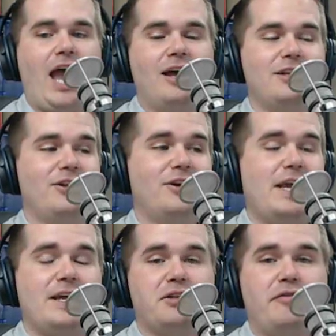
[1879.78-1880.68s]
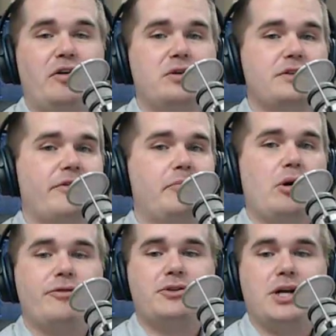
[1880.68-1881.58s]
looking at the photos from
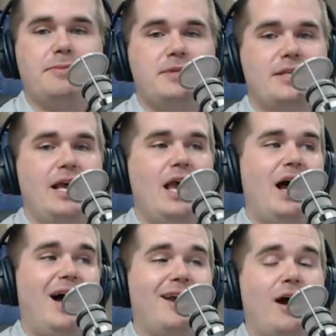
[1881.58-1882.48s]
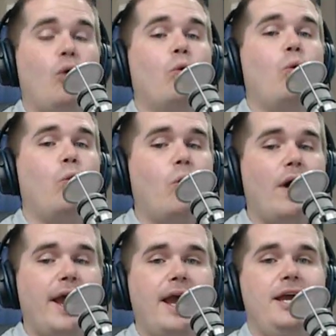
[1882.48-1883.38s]
both trips, I got
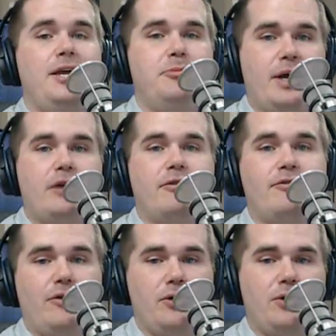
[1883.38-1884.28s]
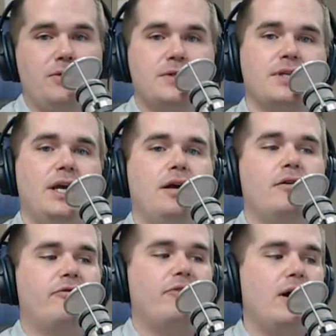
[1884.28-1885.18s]
way better photos
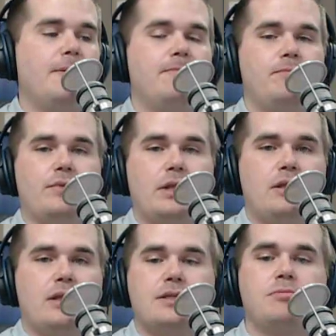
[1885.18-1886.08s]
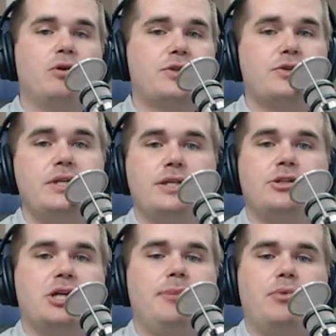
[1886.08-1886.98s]
from this most recent
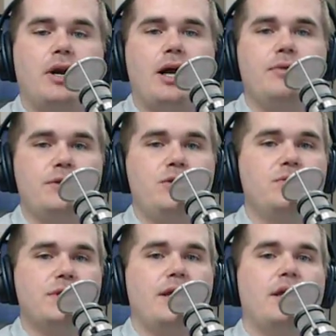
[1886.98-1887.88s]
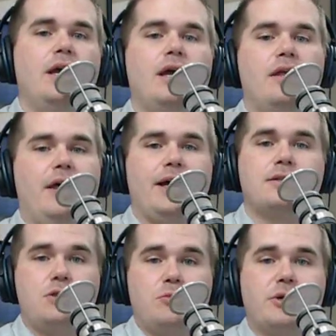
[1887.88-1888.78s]
trip where I was using that
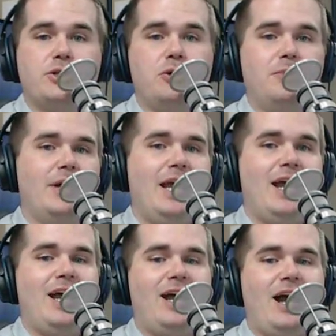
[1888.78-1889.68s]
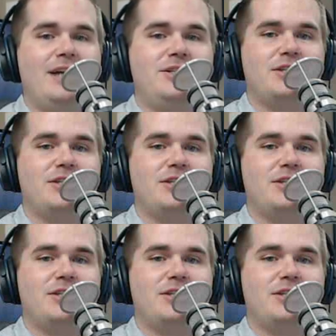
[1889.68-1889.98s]
super zoom. I